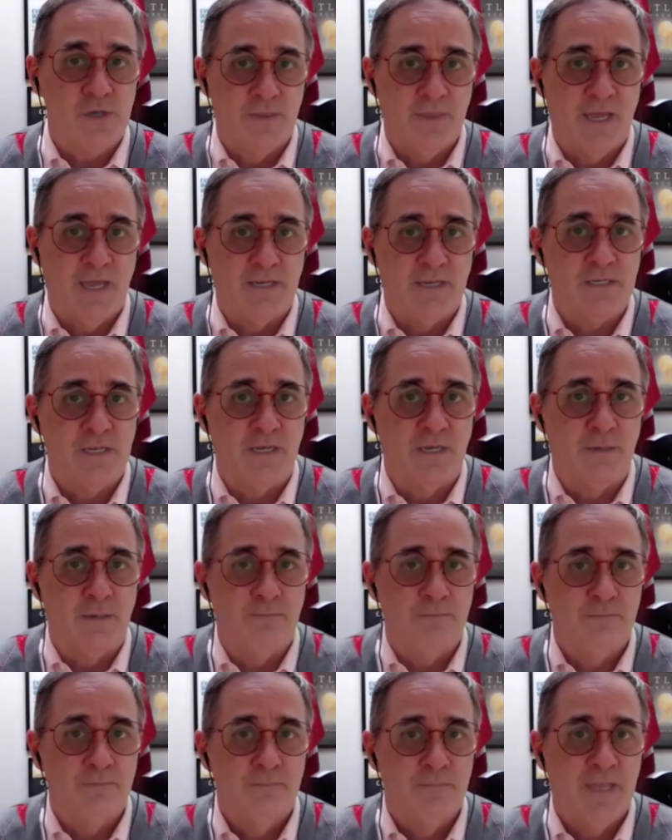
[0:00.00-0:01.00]
wow. that team.
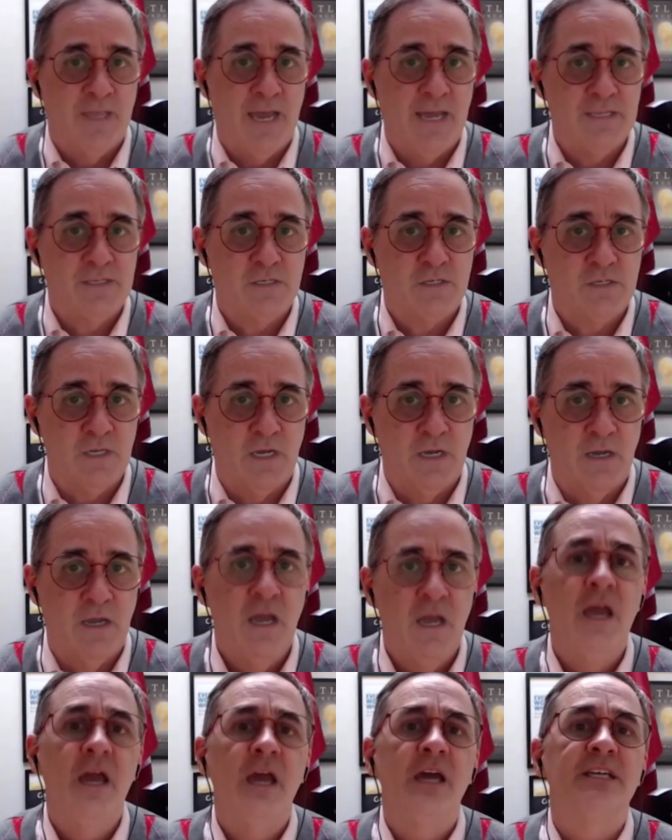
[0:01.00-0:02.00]
That's wow. uh,
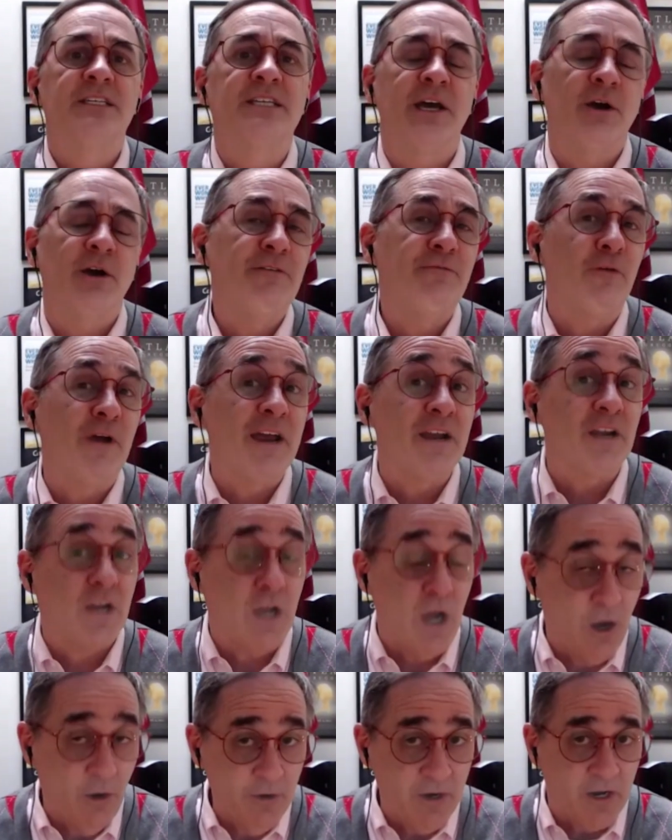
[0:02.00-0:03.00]
Terry
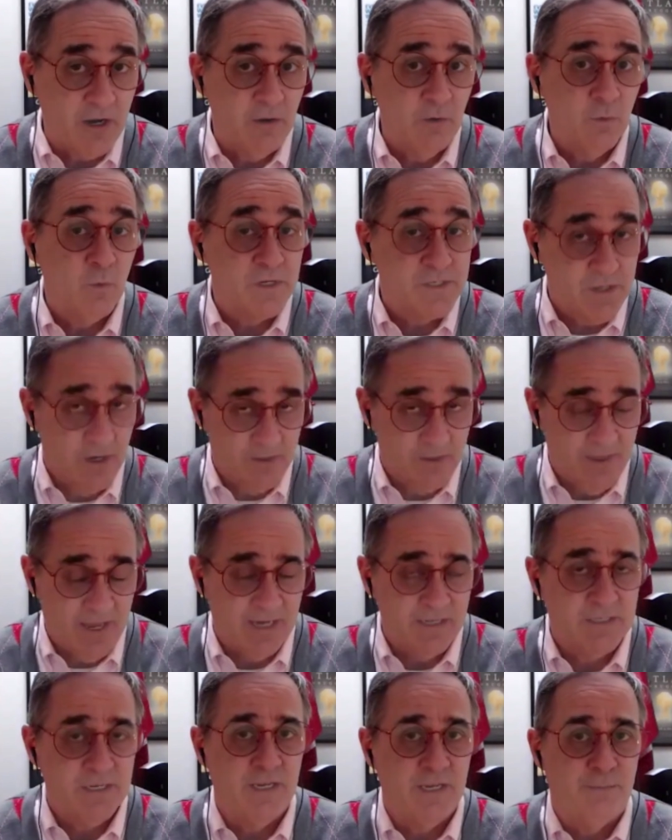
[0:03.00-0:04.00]
Francona was on
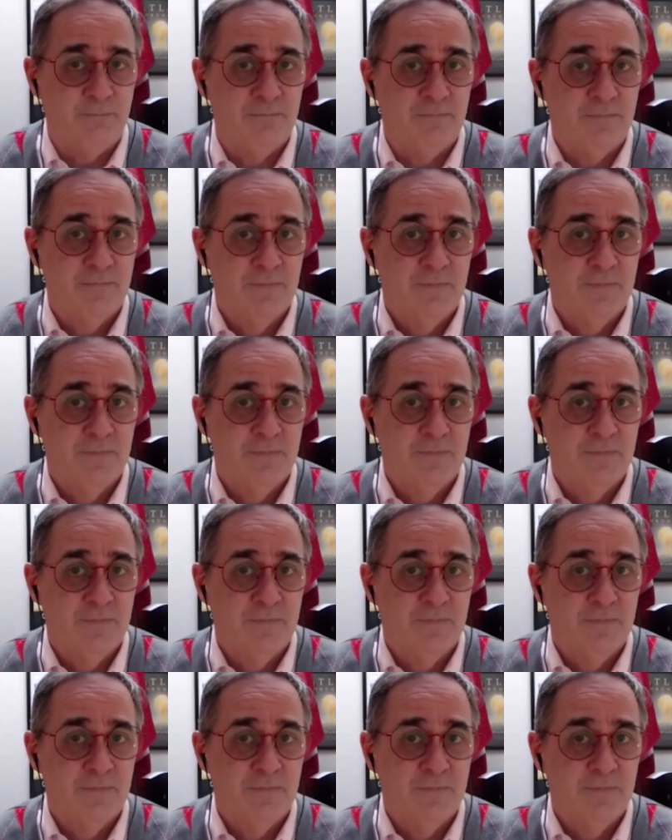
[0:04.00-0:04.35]
that team.